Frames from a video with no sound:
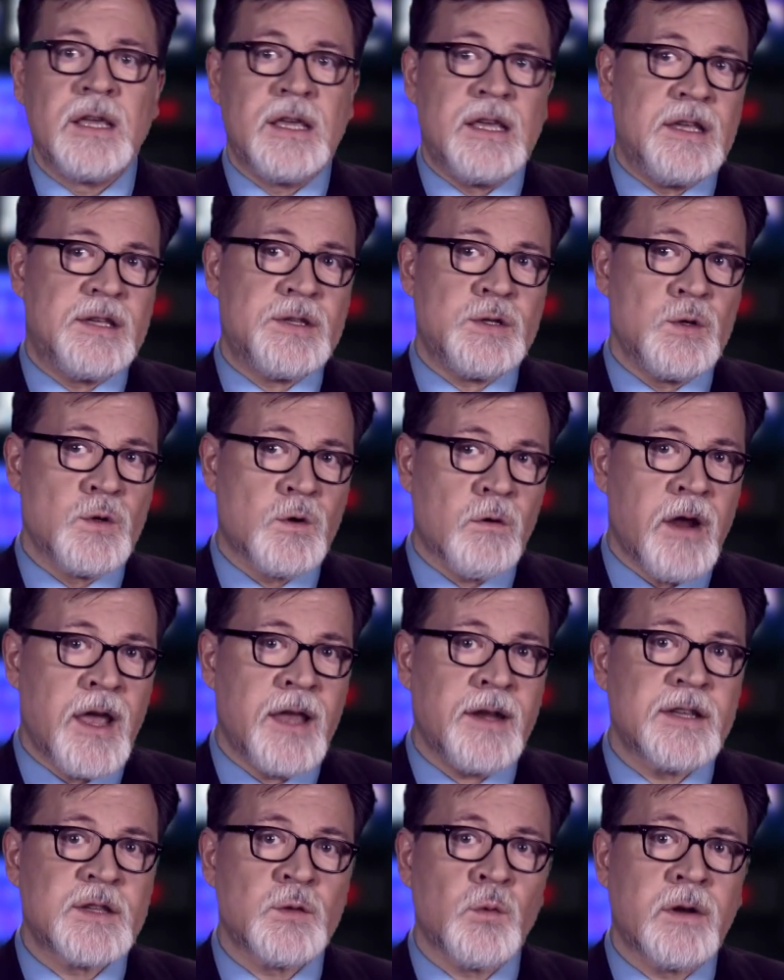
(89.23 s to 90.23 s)
East
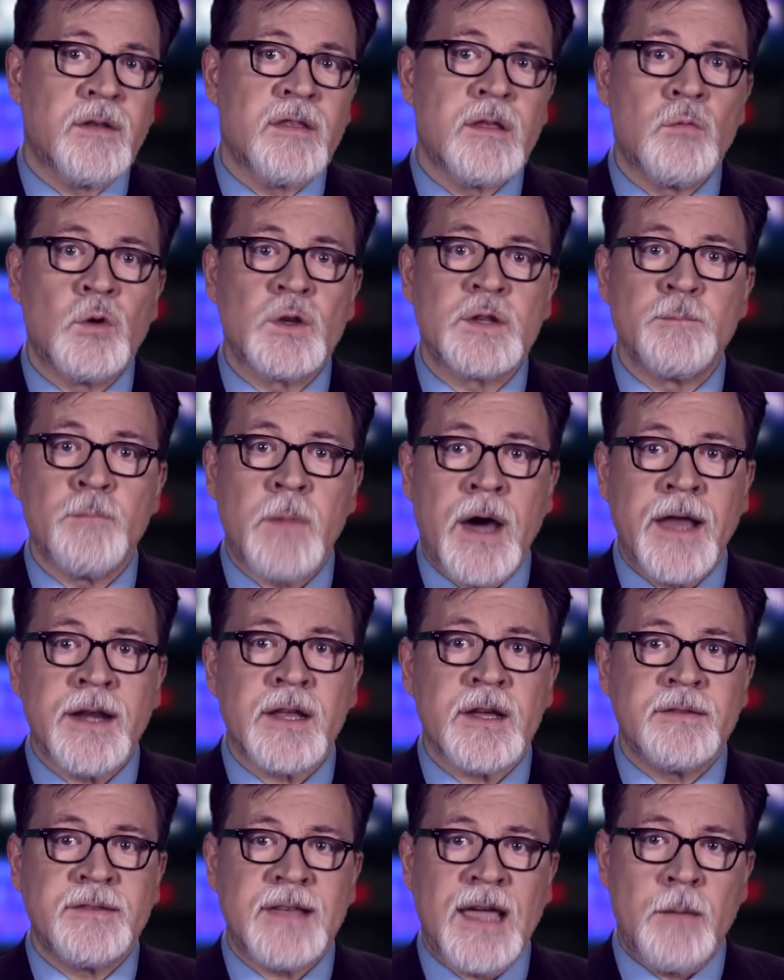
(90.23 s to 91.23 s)
Ukraine is one of the most
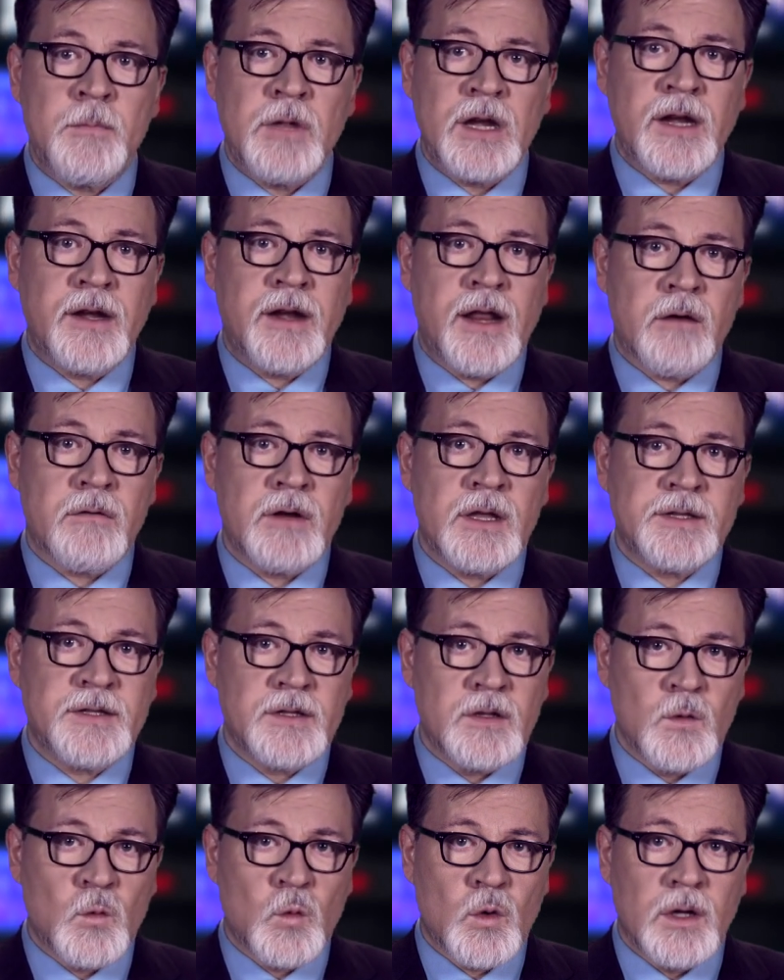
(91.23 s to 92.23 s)
mine-contaminated areas
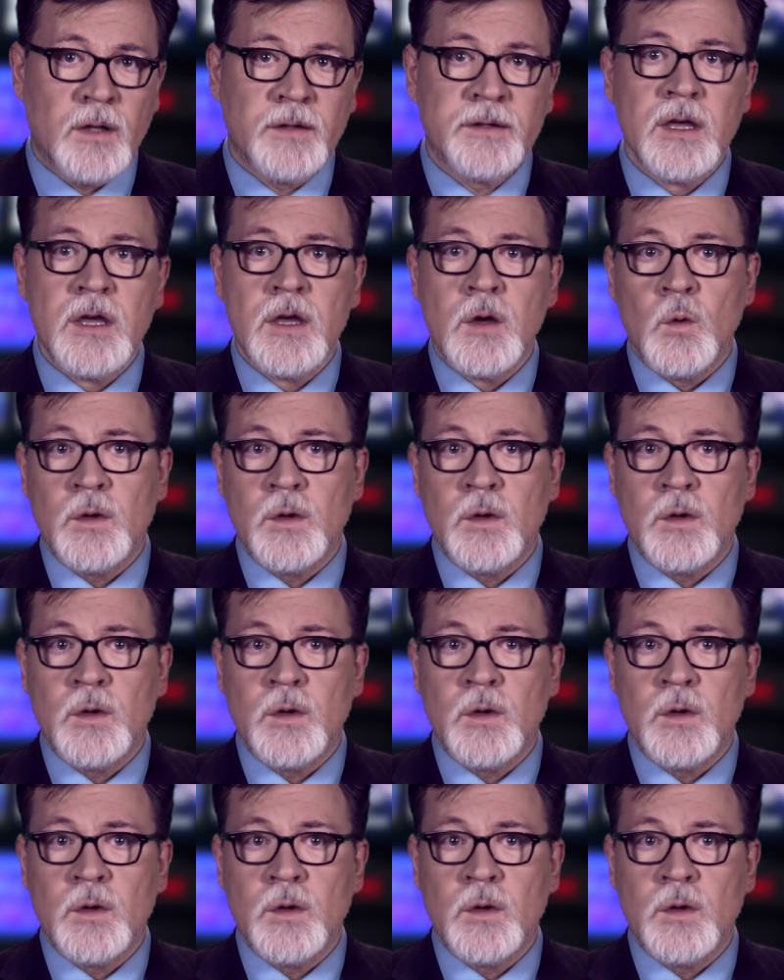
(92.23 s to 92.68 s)
in the world,